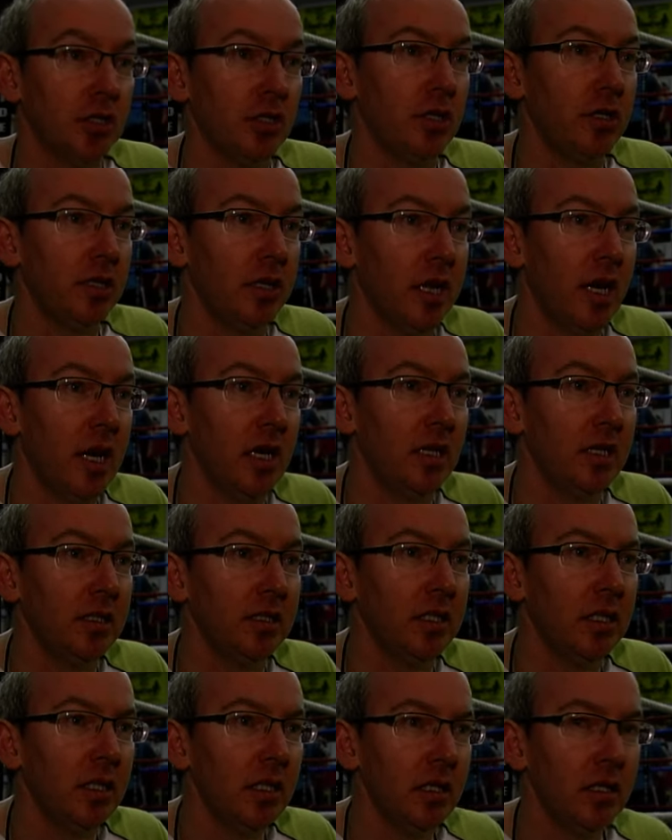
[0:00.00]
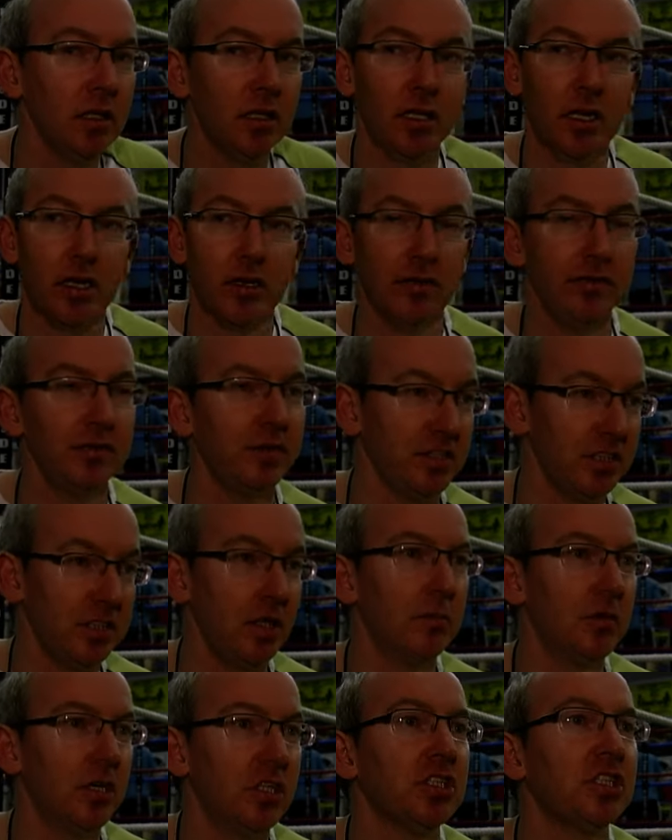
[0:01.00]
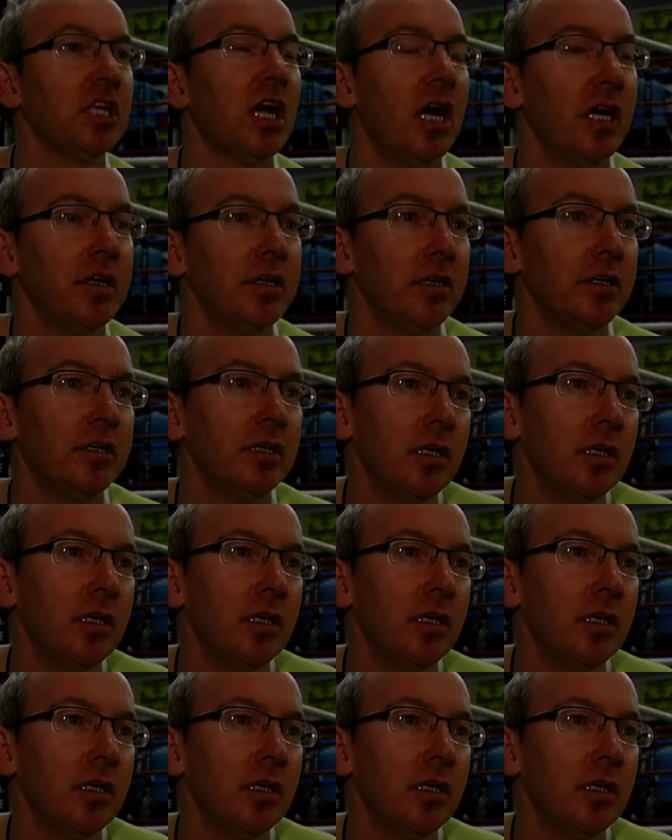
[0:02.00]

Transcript: Northern Ireland that are of a similar standard.